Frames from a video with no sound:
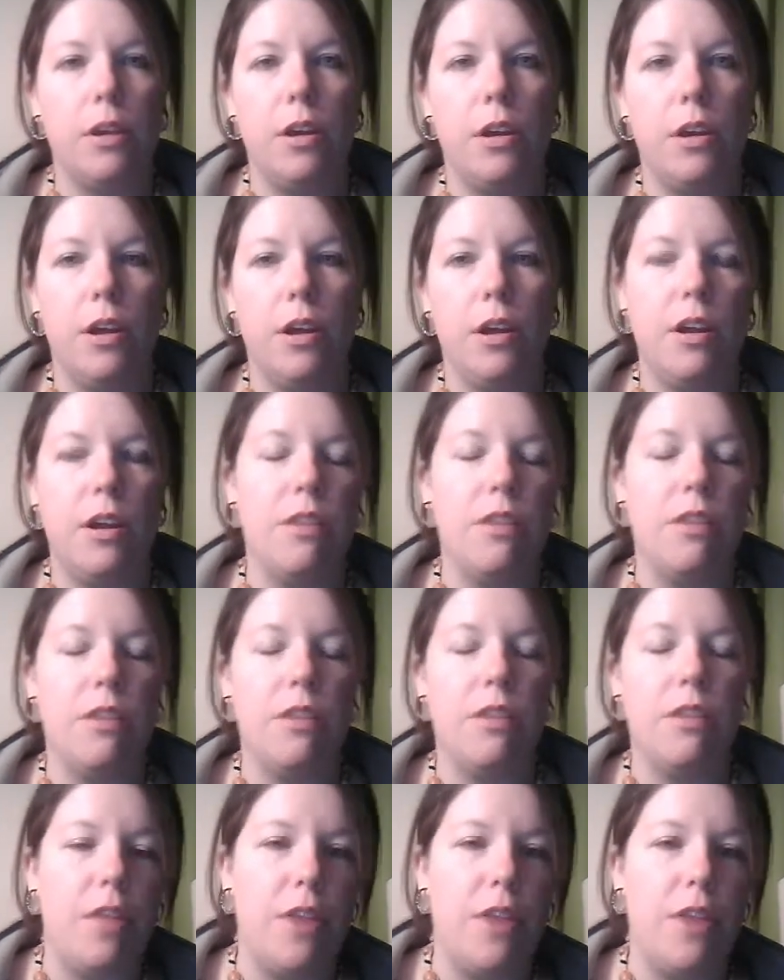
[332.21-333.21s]
And I thought
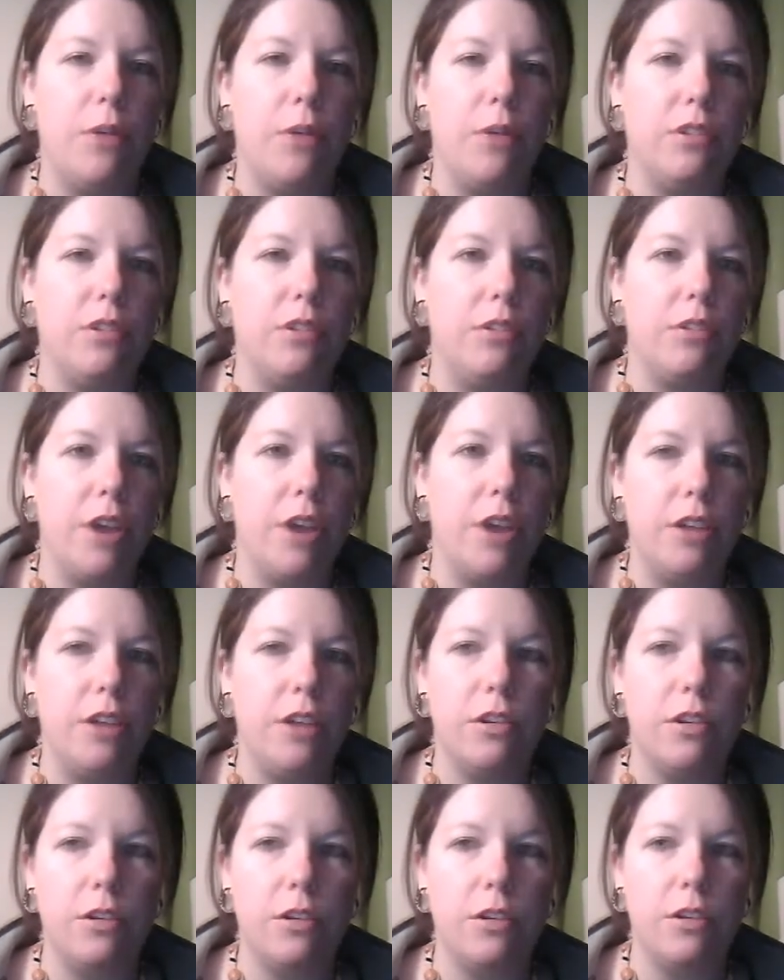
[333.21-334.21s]
that that was a great
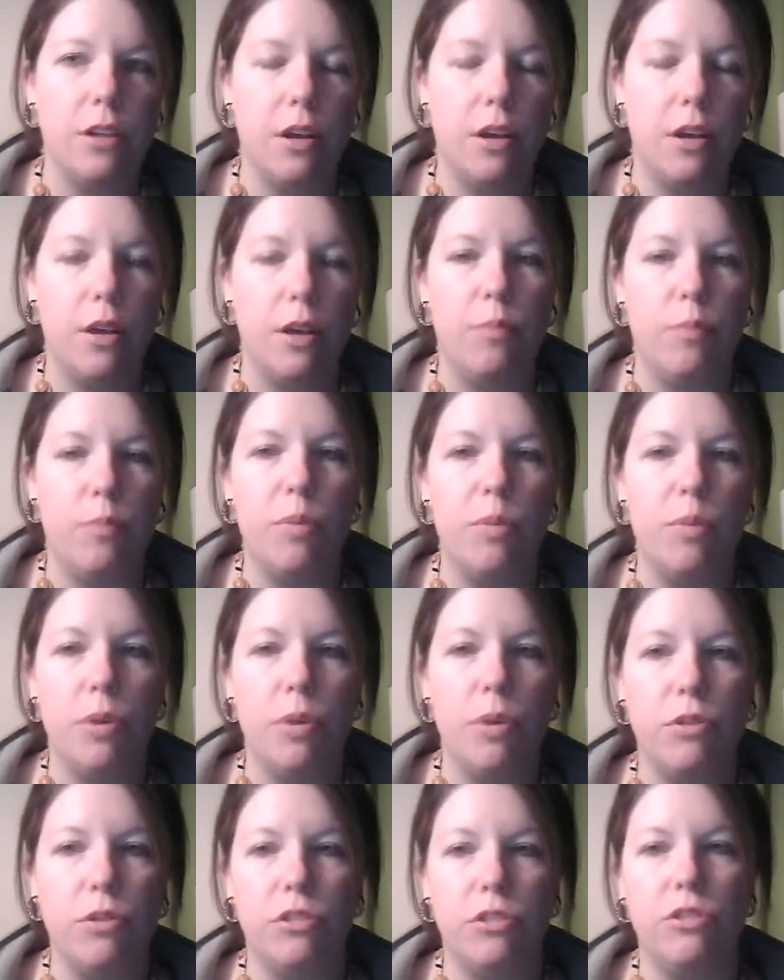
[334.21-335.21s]

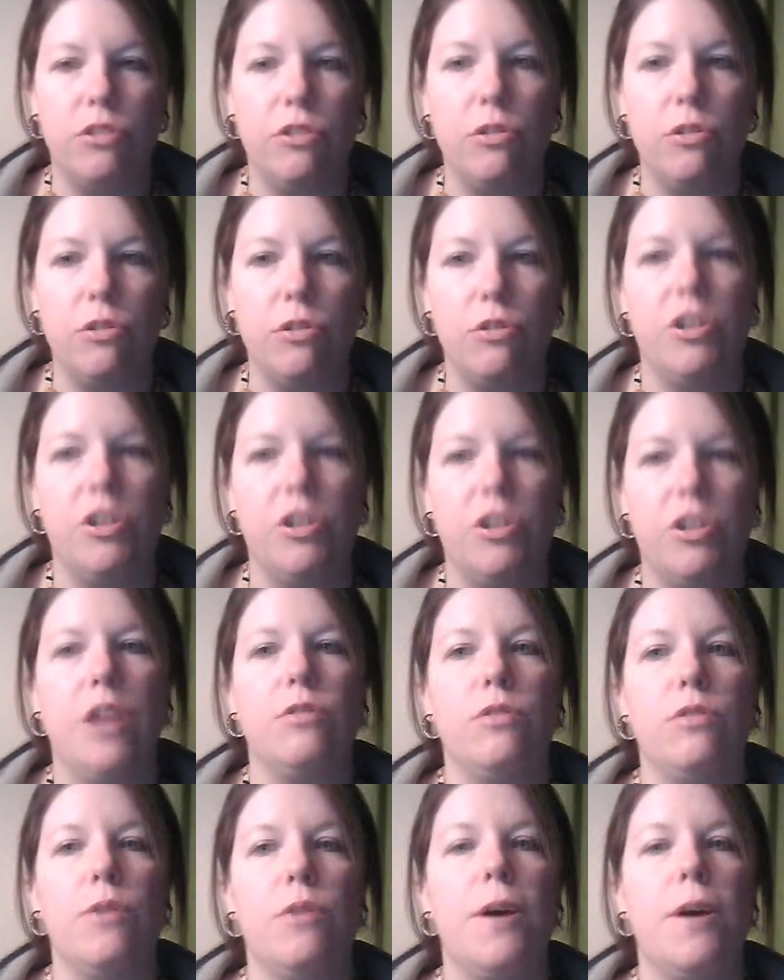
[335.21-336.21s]
proposed solution
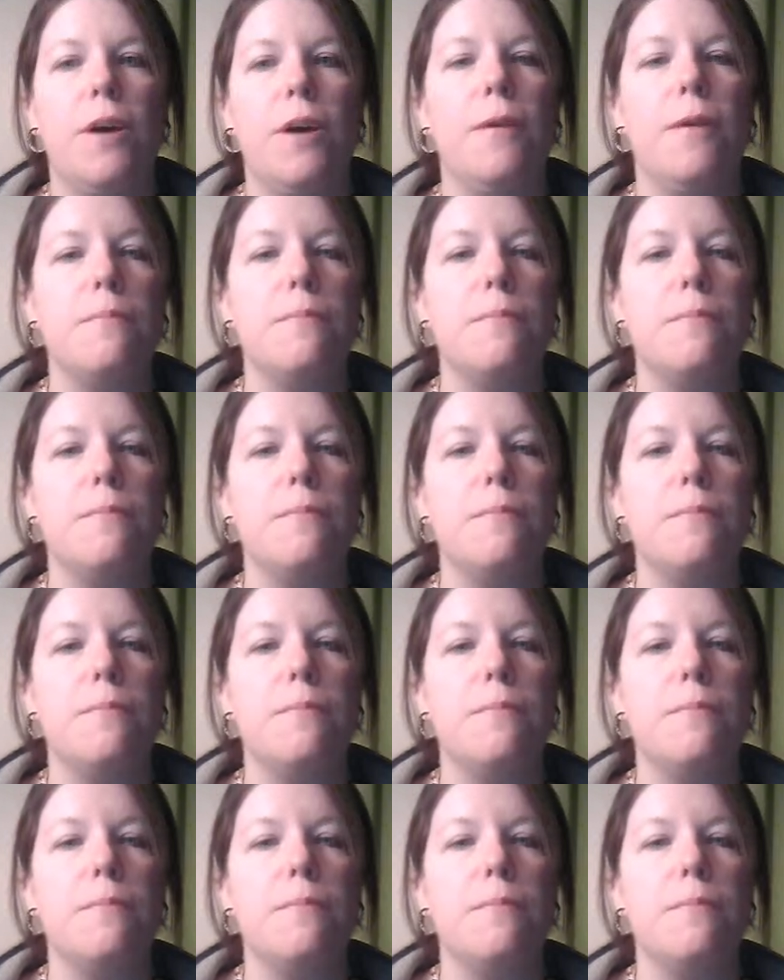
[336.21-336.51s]
as well.